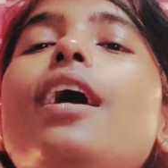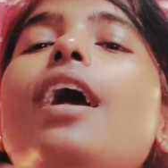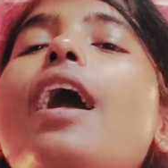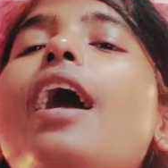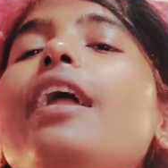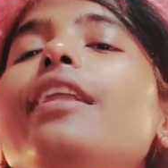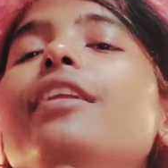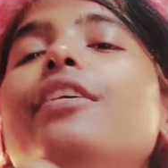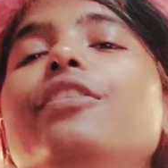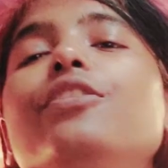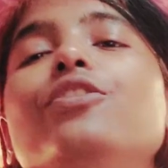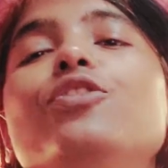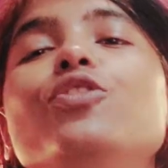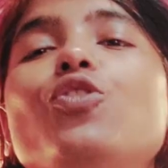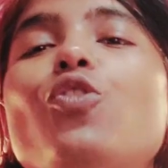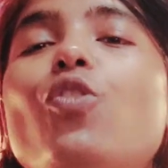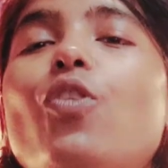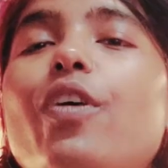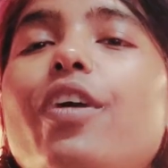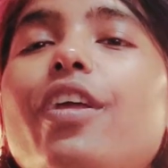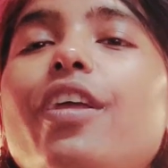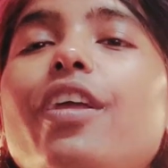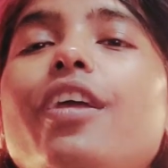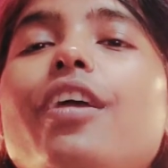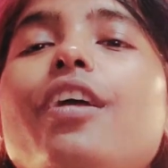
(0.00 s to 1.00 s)
and
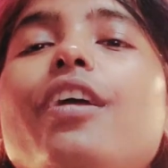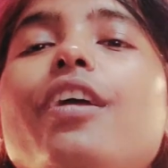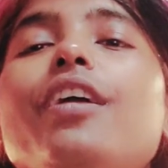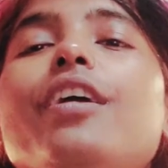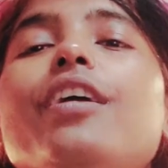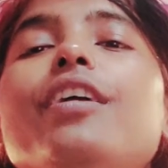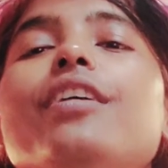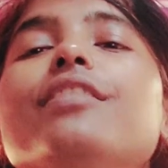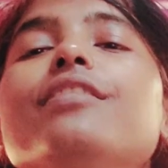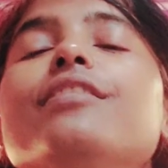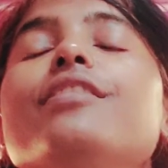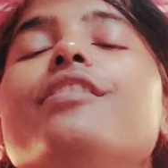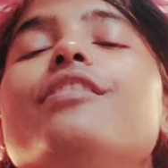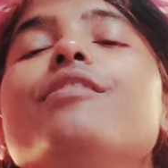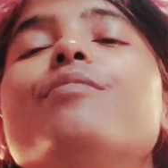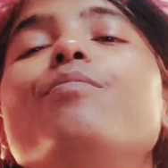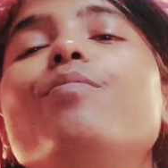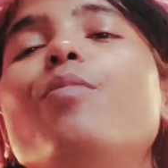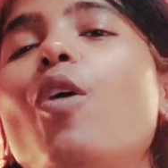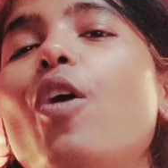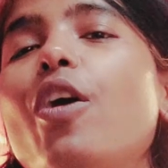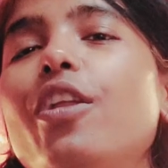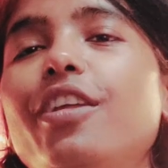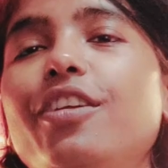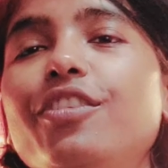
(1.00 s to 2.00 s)
enjoy this
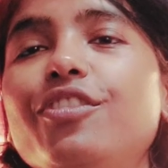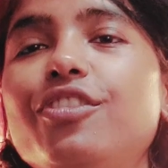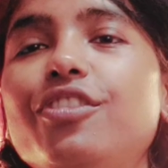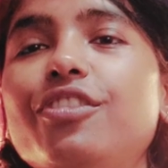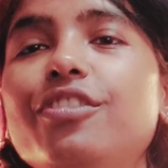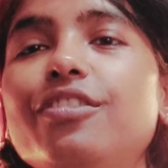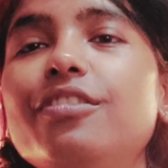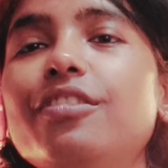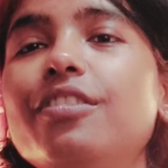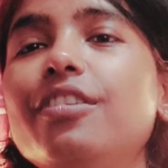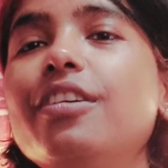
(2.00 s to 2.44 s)
porridge.